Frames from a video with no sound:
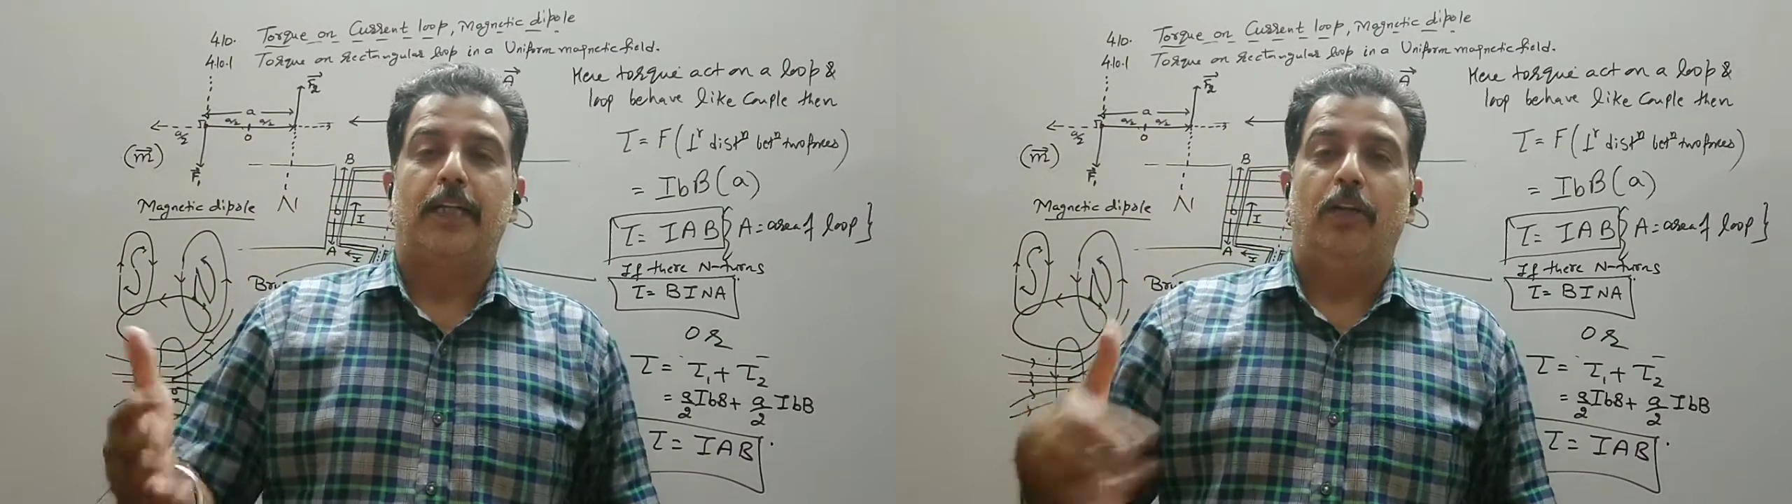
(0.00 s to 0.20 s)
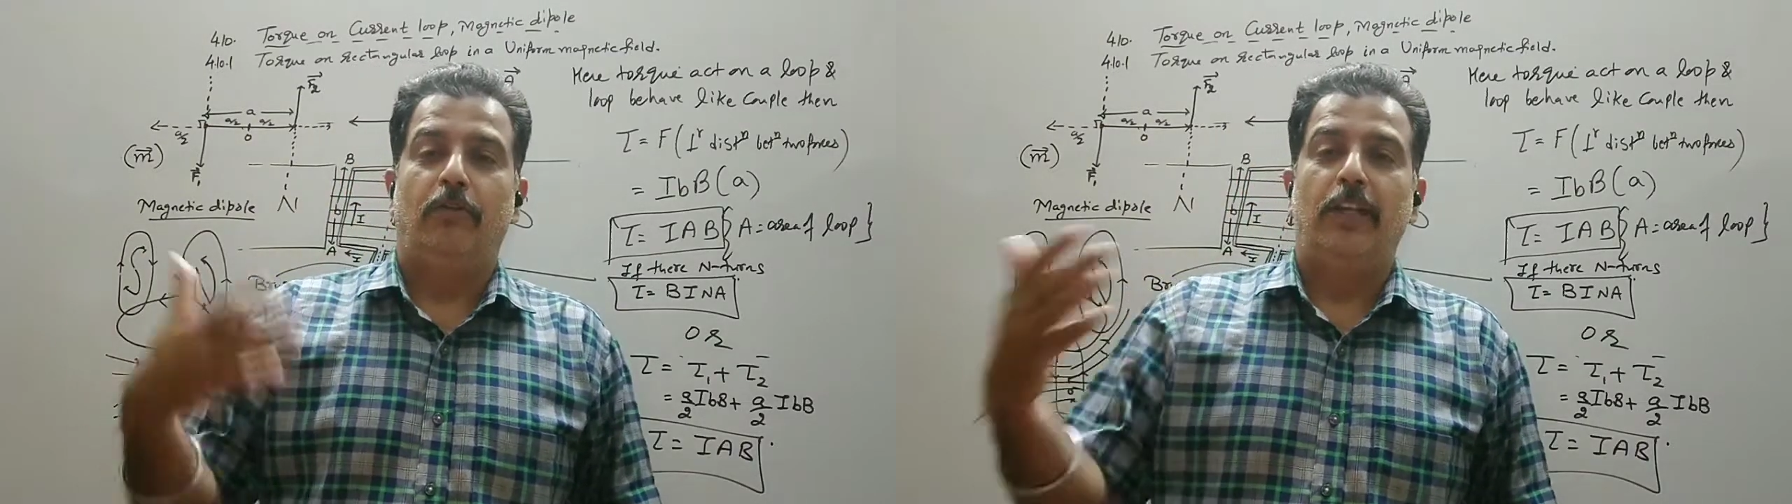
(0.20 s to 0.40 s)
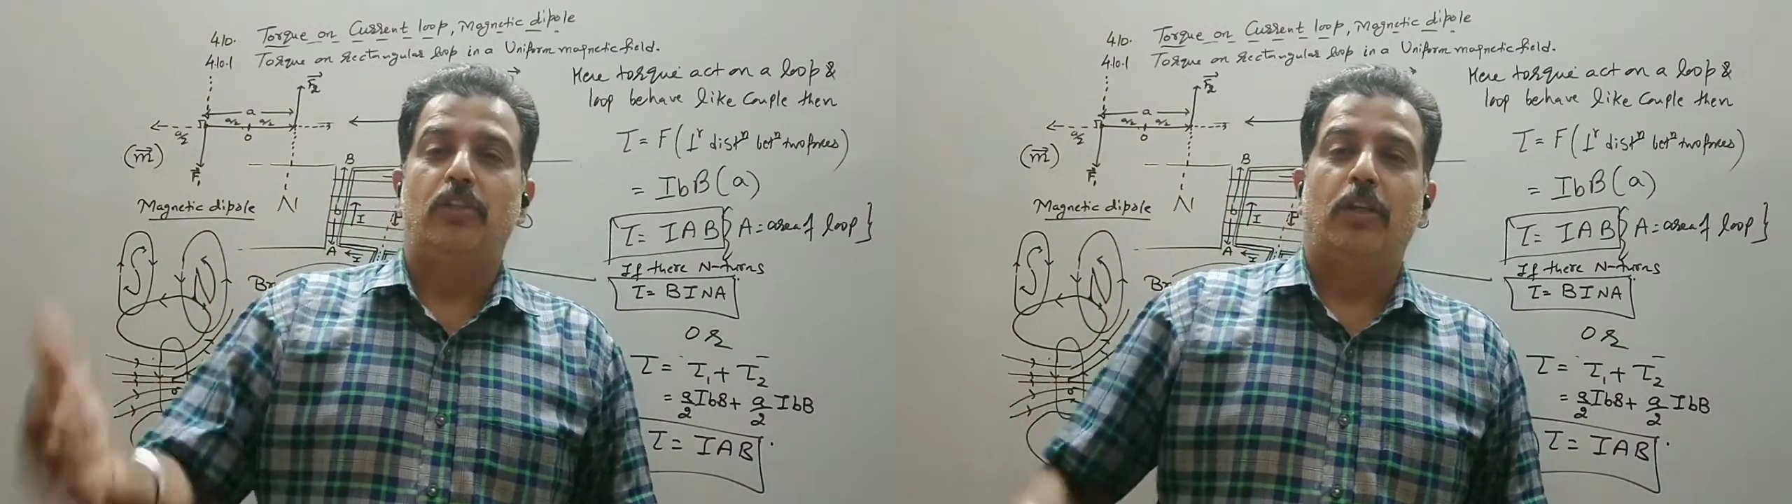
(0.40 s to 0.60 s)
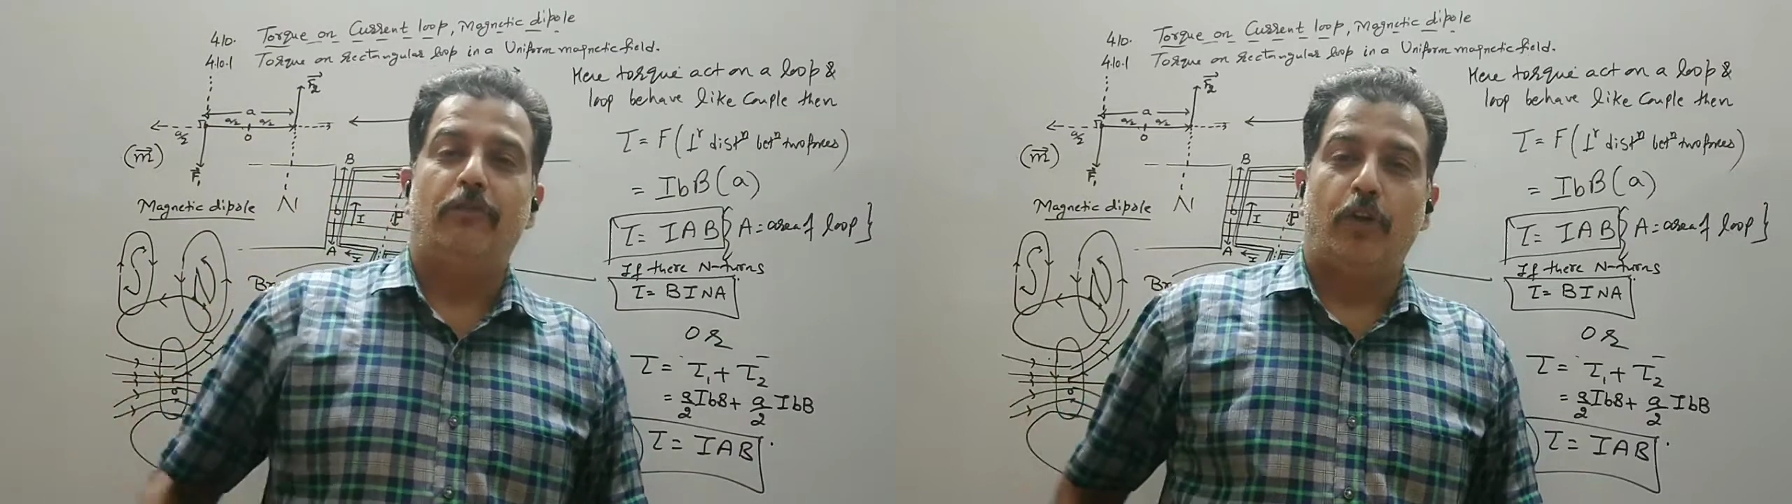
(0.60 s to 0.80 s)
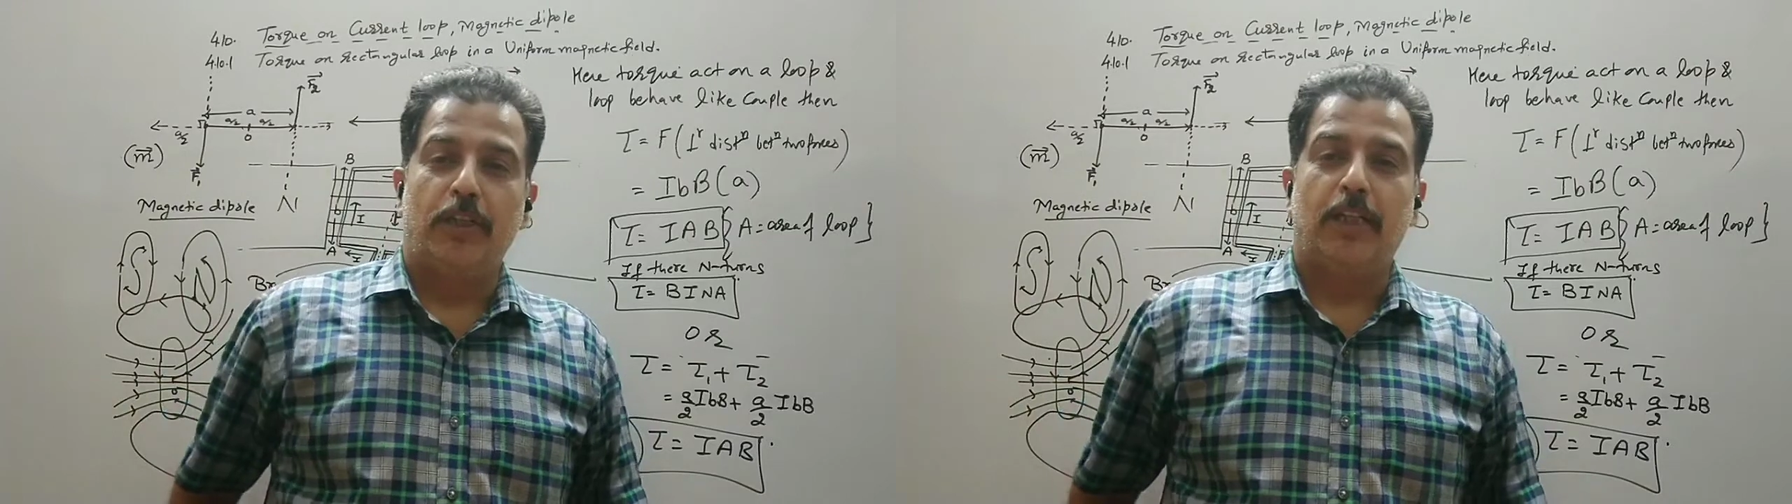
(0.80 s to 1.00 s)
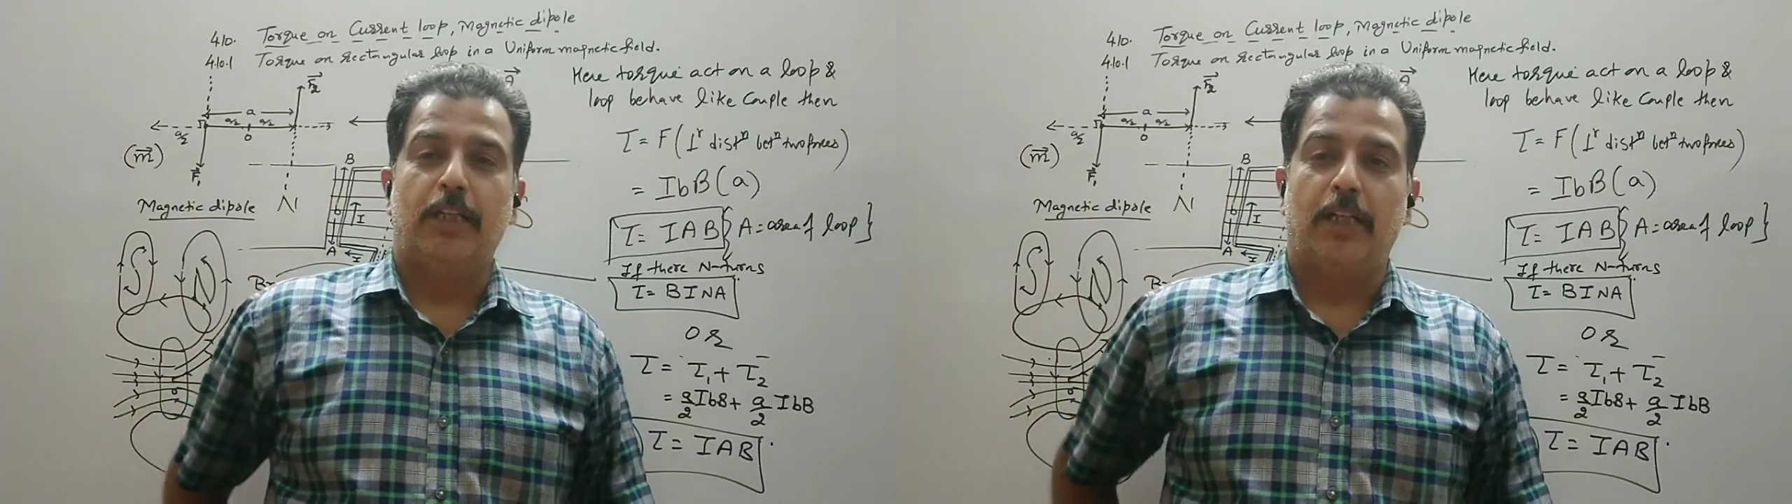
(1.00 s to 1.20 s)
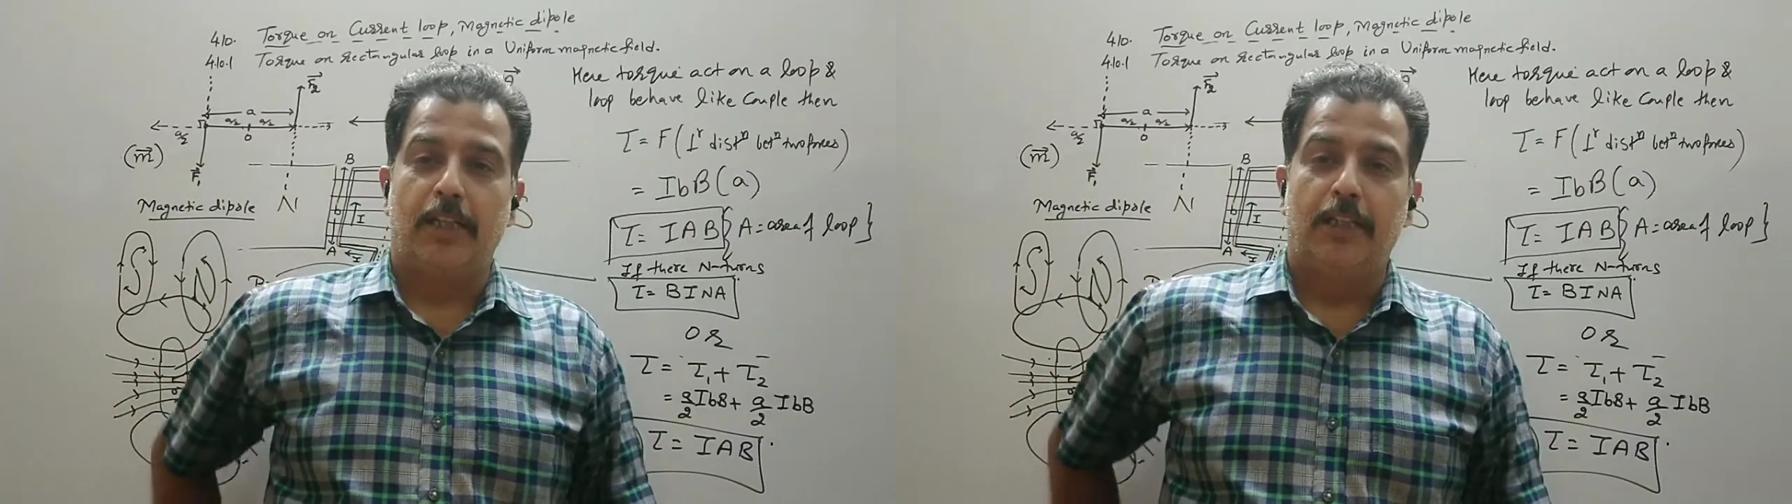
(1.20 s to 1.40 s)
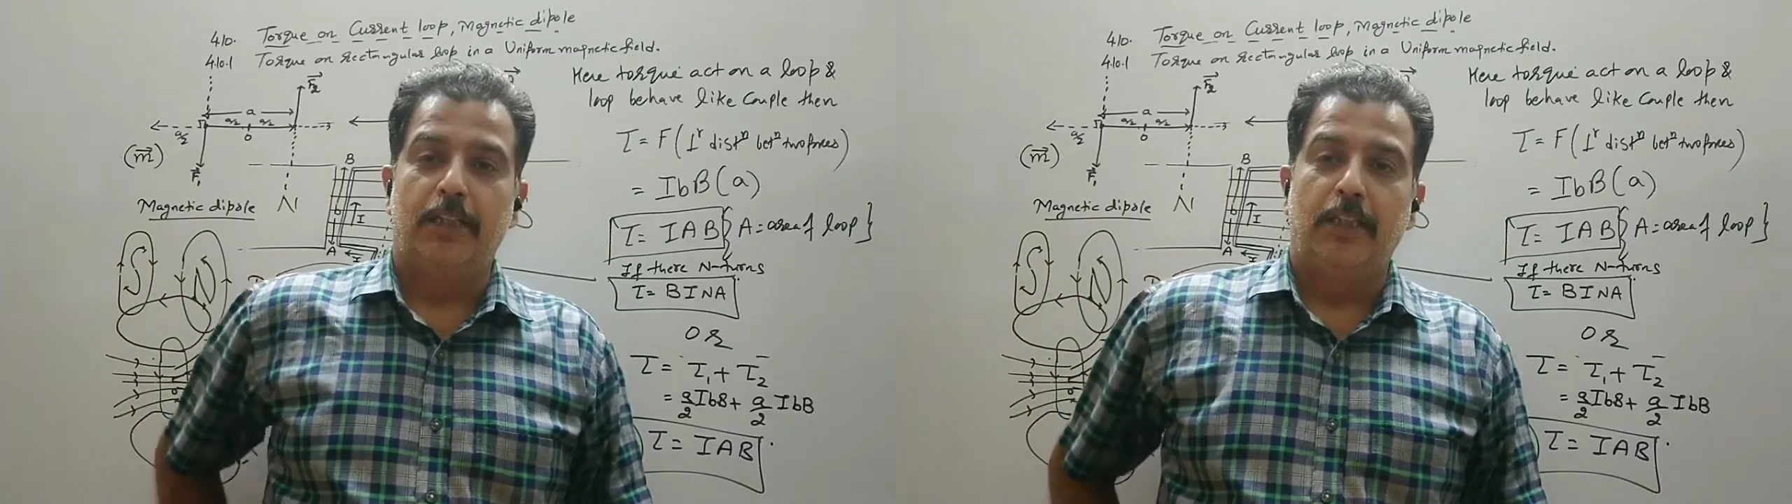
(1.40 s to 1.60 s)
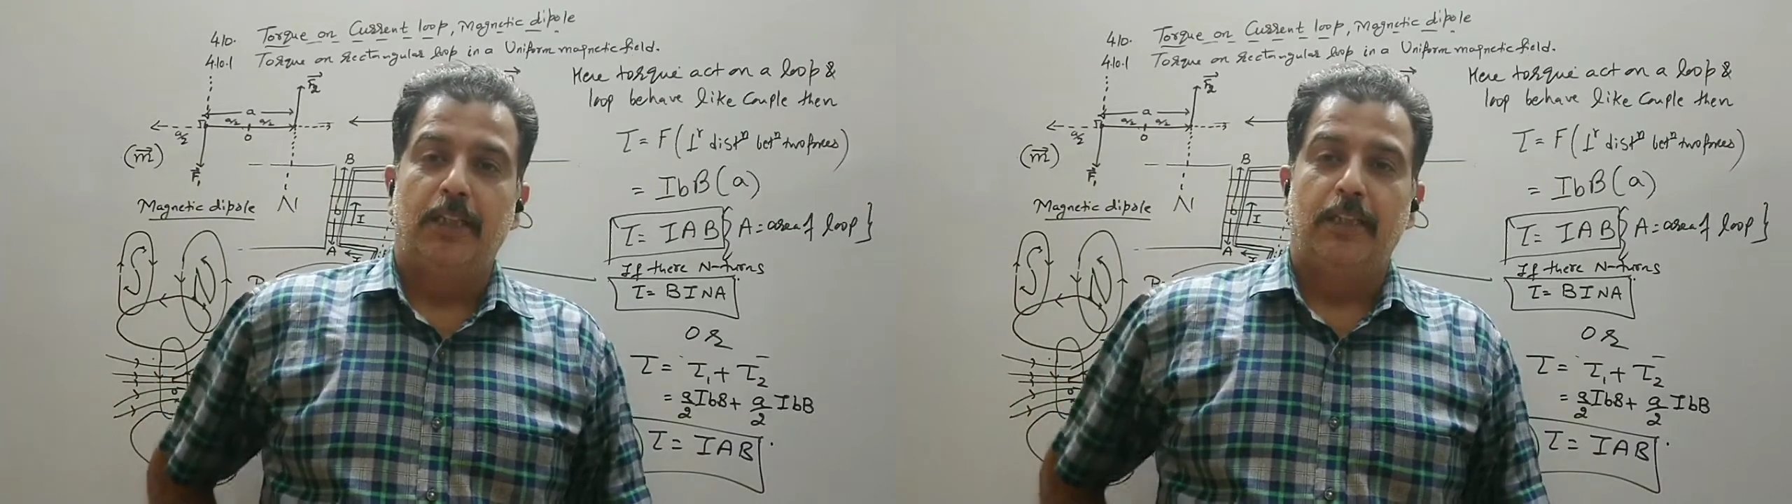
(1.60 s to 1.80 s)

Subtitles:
convention for the current,